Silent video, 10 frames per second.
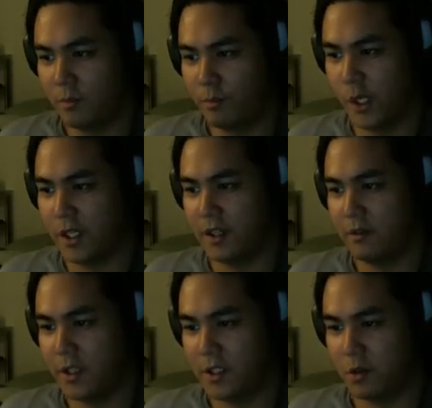Book!
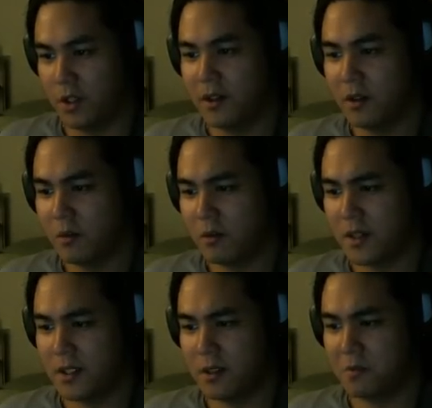What are you doing? Why
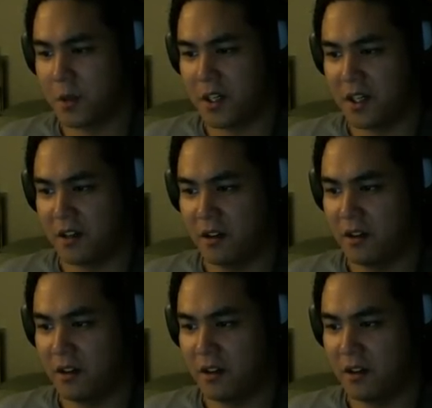is there no book here?